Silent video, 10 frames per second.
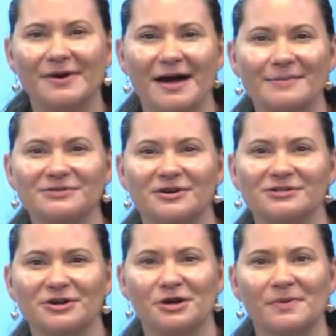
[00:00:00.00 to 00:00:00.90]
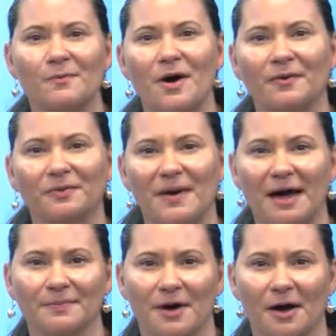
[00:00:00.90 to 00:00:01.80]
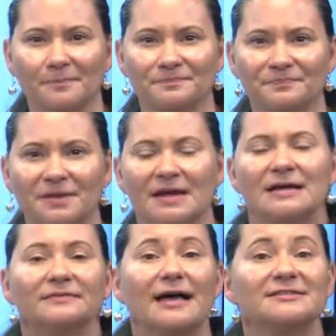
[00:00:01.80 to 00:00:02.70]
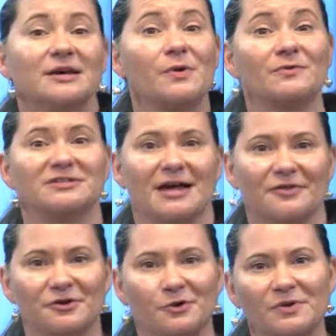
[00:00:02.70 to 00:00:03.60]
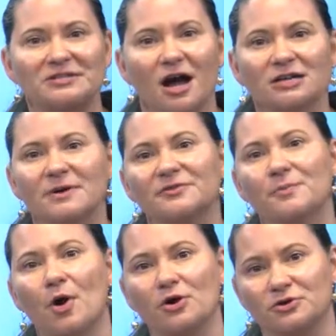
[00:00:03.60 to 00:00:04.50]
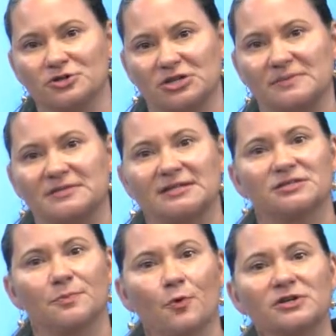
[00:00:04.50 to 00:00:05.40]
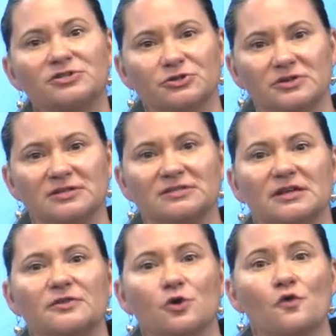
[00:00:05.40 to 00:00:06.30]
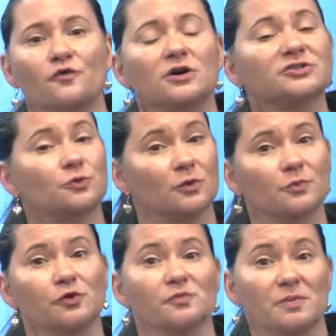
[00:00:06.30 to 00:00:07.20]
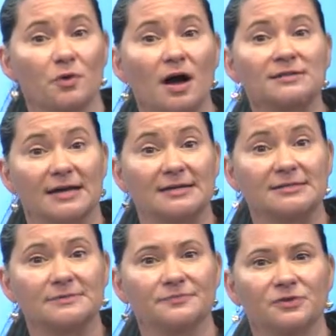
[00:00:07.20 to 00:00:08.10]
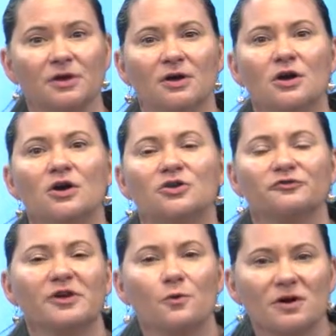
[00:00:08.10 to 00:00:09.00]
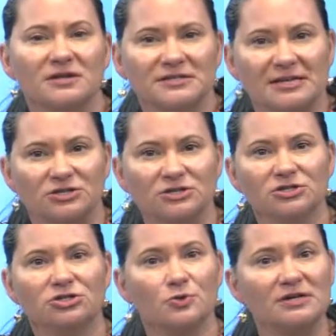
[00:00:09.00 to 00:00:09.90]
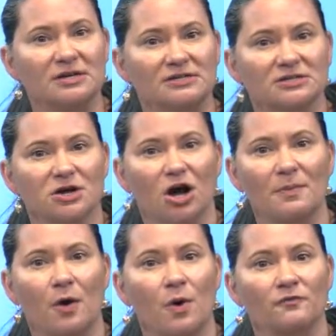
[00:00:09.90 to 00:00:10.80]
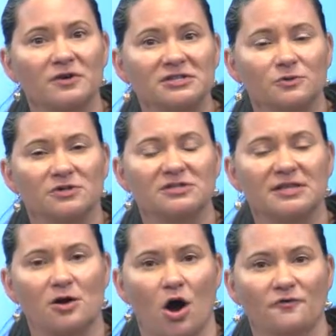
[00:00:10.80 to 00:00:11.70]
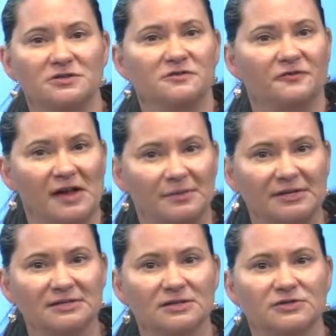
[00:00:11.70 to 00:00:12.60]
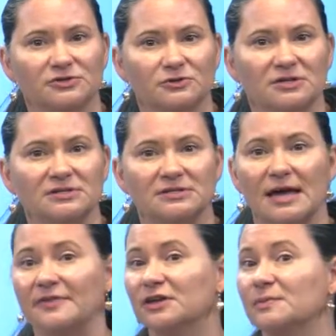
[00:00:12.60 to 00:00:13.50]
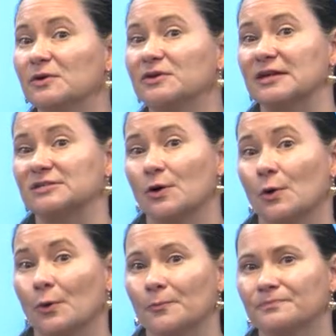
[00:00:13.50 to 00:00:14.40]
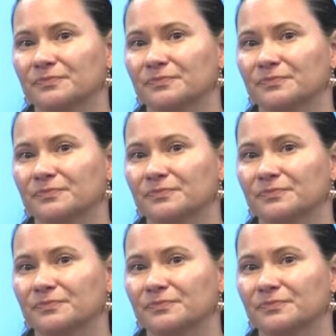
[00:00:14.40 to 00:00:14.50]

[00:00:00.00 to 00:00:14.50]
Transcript: I'm Durham, and welcome to PaTTANpod. Last time we were together, we talked about the partnerships that support students in the overall school improvement process. 3 organizations joined us to talk about what resources they offer to families, students, and the community as a whole.